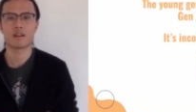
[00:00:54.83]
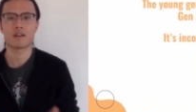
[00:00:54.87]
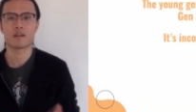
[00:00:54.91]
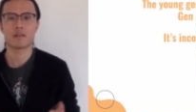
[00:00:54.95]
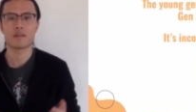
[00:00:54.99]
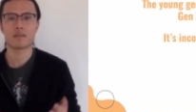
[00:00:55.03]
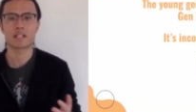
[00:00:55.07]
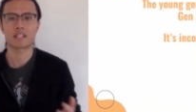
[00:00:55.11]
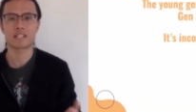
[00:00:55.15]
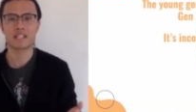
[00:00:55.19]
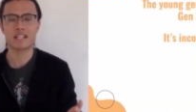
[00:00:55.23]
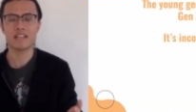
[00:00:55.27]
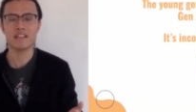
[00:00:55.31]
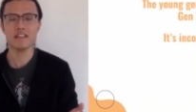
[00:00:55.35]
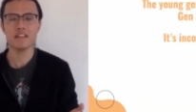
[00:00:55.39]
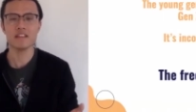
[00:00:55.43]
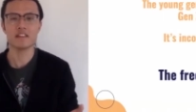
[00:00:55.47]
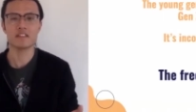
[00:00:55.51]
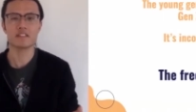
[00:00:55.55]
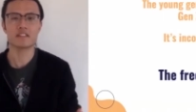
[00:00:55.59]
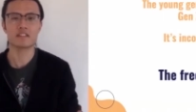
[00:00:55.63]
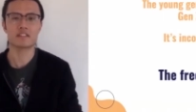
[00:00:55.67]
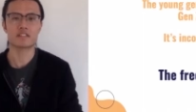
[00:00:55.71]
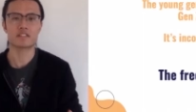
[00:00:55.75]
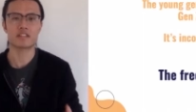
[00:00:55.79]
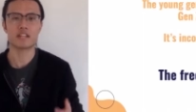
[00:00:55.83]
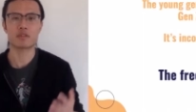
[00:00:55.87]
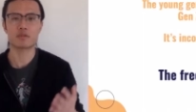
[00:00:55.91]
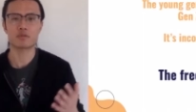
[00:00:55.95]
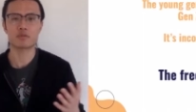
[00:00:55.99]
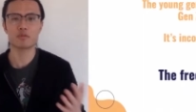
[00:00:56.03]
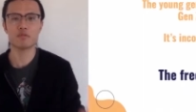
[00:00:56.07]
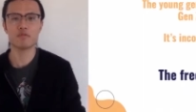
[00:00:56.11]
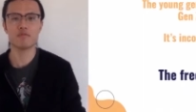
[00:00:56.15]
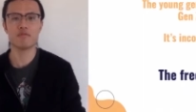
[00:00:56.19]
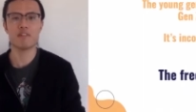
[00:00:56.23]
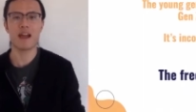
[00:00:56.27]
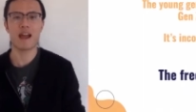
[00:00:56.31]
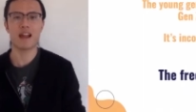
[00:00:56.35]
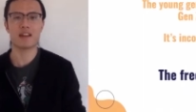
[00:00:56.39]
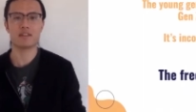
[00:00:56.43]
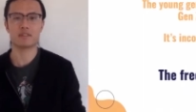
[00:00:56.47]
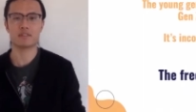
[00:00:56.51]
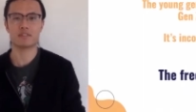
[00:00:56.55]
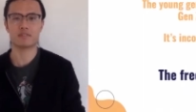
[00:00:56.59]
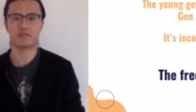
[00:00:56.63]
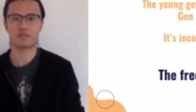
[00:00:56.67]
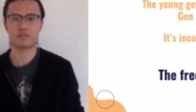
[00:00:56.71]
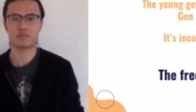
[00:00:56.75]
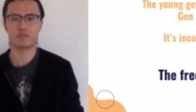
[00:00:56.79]
But the key is they do value
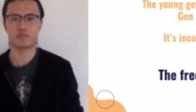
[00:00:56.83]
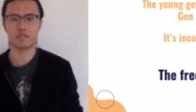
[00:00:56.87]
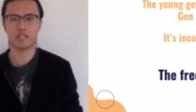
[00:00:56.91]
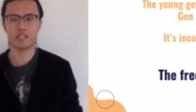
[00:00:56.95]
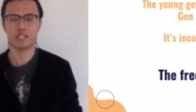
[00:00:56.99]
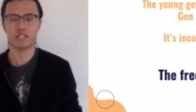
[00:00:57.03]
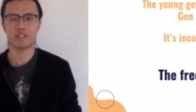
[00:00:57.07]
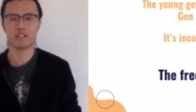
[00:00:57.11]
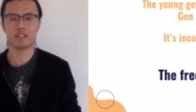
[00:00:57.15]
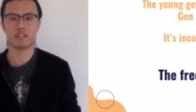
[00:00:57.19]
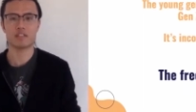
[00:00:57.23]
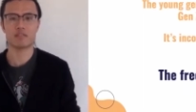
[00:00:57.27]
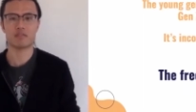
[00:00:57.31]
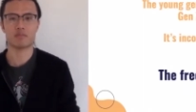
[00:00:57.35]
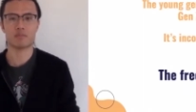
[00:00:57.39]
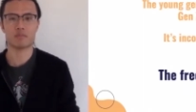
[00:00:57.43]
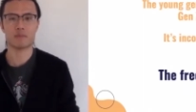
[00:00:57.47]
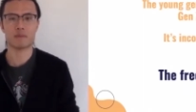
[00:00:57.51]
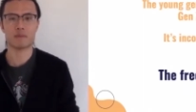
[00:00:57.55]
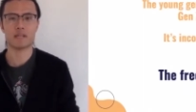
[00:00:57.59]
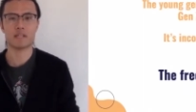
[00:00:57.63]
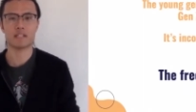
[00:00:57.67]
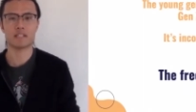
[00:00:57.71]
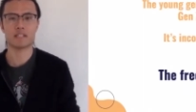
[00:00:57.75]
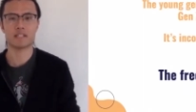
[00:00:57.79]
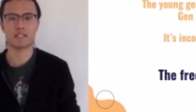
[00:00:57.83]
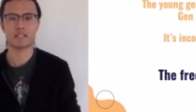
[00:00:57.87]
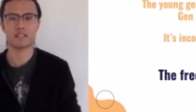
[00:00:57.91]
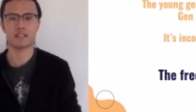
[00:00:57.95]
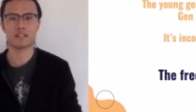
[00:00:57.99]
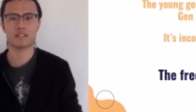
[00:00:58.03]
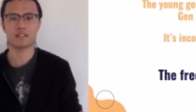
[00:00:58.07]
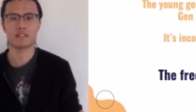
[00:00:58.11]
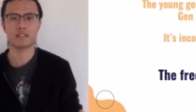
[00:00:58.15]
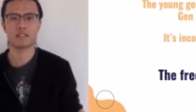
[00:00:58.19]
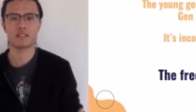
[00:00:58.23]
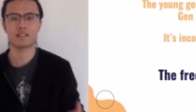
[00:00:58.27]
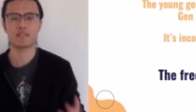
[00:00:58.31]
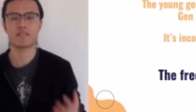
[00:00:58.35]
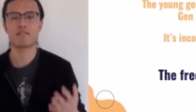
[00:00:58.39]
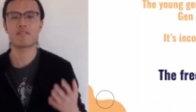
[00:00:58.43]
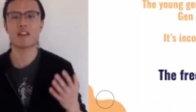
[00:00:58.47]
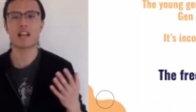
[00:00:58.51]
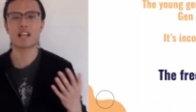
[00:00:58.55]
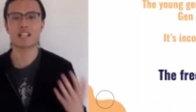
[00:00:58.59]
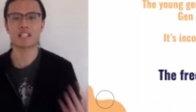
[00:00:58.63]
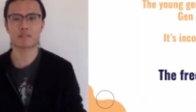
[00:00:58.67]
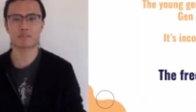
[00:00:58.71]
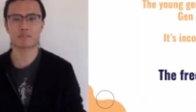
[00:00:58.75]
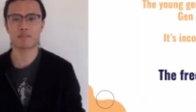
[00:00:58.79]
the freedom of mobility, the
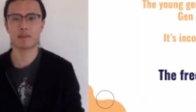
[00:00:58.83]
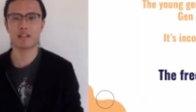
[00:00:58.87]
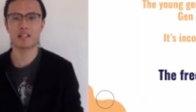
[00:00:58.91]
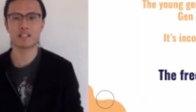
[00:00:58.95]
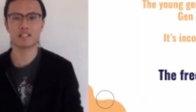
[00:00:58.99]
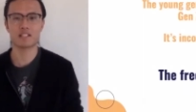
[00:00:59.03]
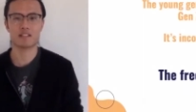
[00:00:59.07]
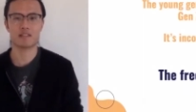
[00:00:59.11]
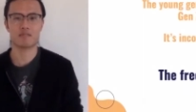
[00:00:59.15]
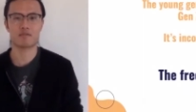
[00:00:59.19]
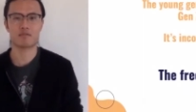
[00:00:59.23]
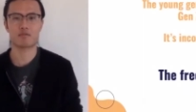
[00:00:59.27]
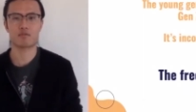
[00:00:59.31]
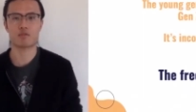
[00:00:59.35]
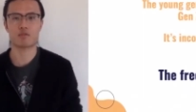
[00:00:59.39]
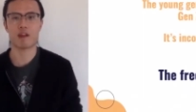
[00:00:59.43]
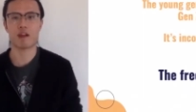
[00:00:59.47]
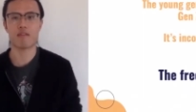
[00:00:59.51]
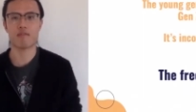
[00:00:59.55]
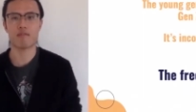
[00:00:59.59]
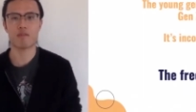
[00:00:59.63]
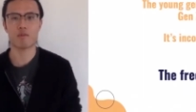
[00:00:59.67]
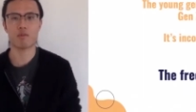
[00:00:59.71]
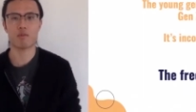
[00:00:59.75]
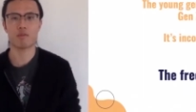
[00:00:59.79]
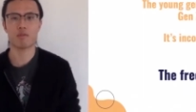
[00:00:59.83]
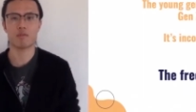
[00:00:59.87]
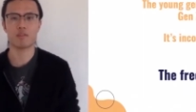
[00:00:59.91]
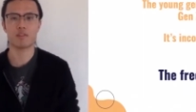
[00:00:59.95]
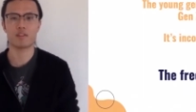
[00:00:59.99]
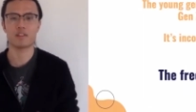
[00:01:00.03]
flexibility of travel.